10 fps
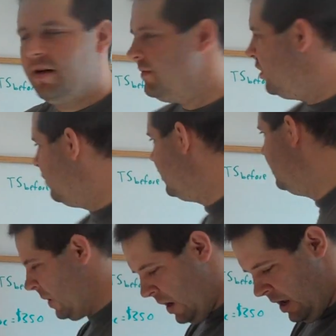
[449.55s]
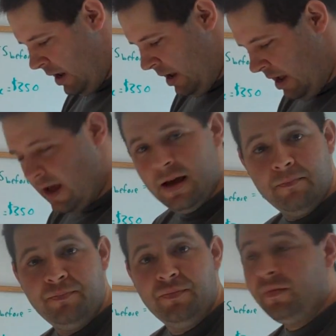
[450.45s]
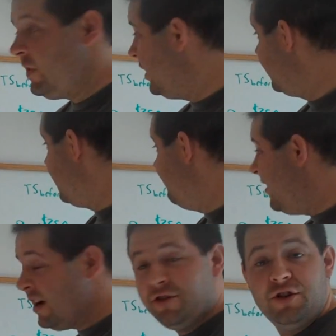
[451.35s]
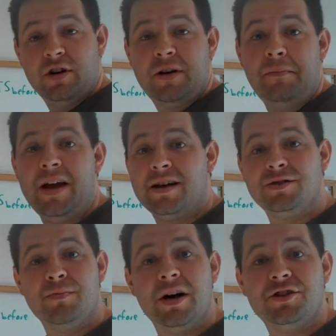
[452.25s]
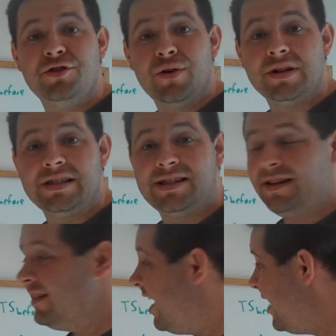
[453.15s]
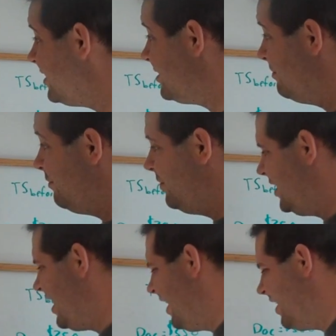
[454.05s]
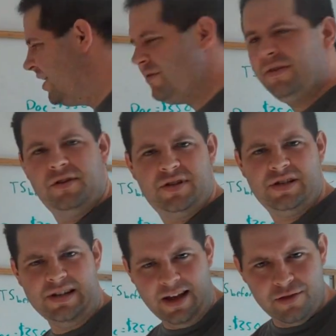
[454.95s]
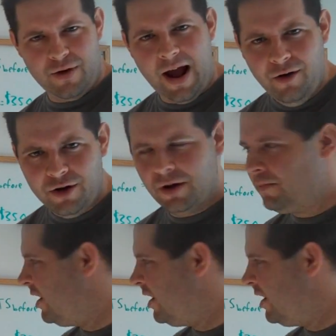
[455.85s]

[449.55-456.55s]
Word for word: left over. The confectioner can make as much noise as he likes. It kind of introduces another outcome